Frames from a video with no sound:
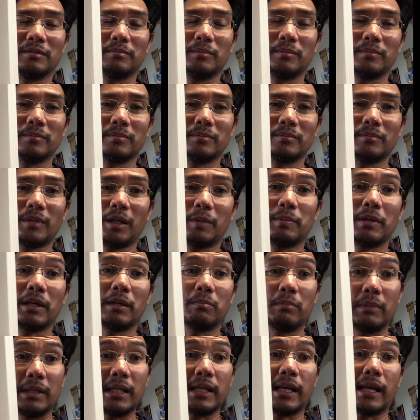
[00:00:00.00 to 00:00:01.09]
Maybe
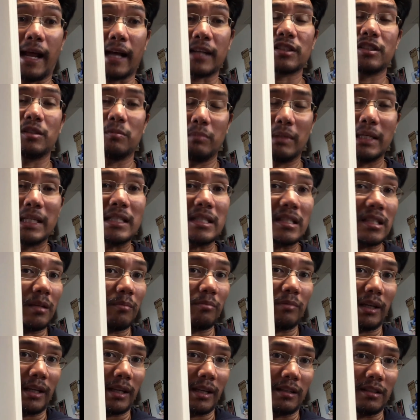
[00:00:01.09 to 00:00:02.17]
it actually means
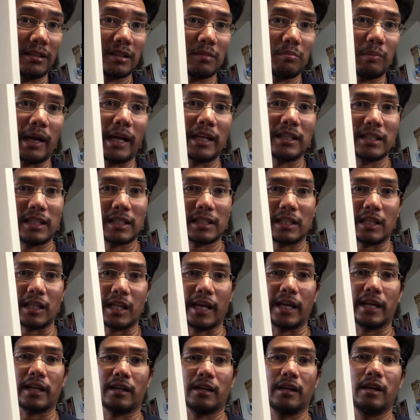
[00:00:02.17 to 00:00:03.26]
something else, but I just
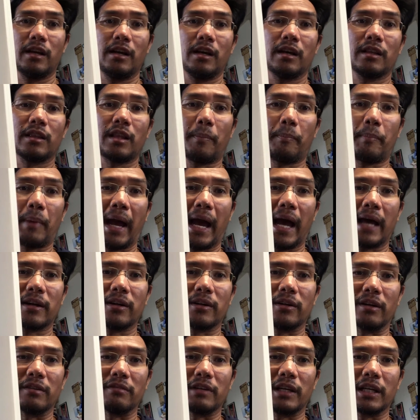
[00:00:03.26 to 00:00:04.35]
like the pattern
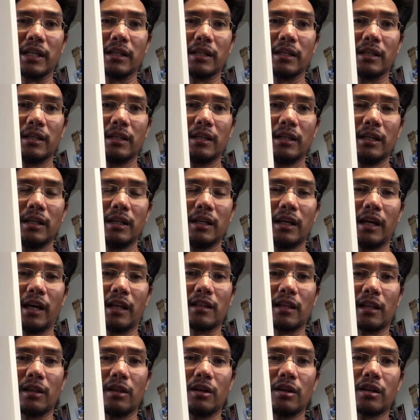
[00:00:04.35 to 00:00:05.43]
of it and the
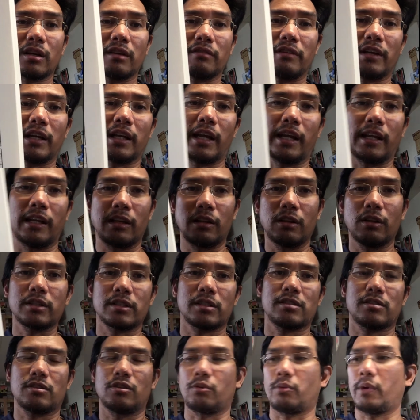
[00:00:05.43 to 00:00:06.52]
look of it, and it looks
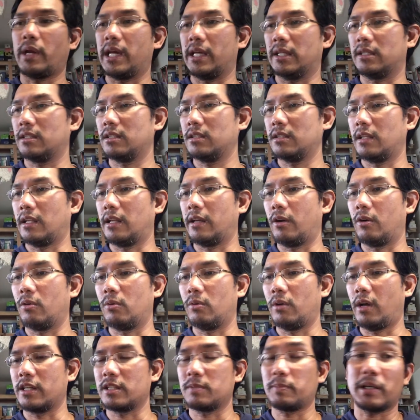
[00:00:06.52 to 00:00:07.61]
great.
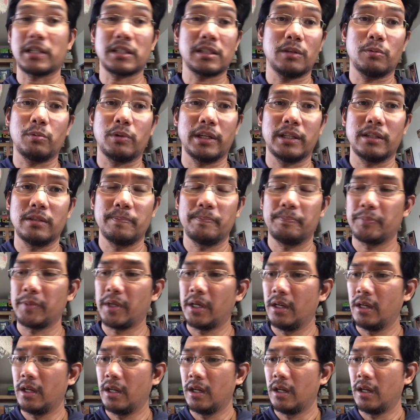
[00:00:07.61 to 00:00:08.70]
Especially when he
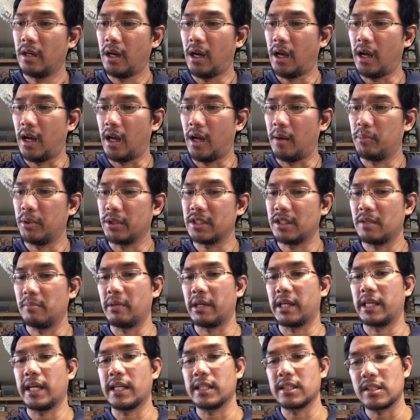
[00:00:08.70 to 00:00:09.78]
puts him
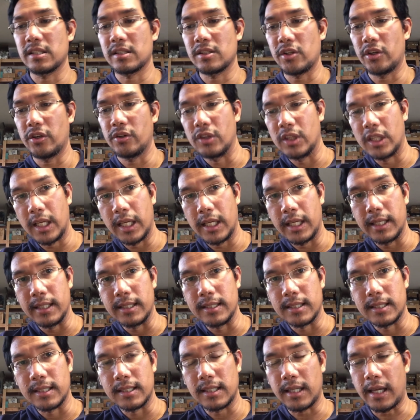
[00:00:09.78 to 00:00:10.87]
against certain
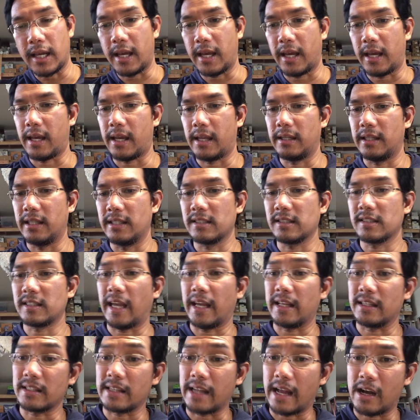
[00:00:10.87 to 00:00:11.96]
things, and he
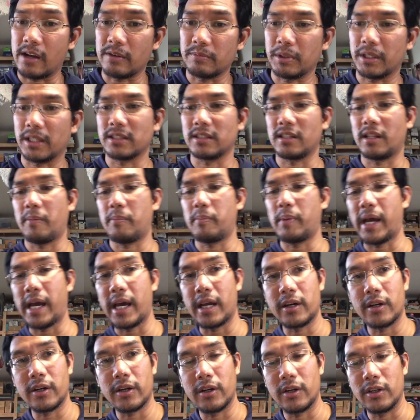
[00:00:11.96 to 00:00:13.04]
stands out because of the
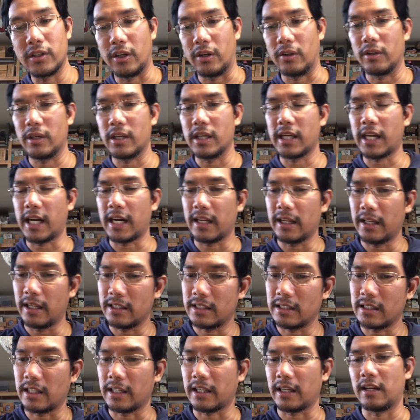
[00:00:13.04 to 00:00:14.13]
pattern. You know, you can it's
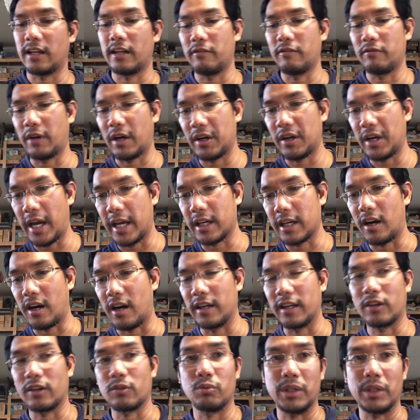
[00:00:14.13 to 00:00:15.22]
like a very iconic
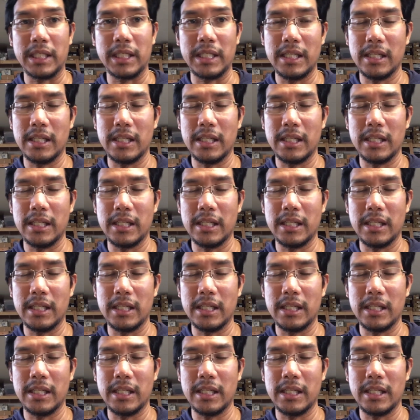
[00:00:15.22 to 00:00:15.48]
read,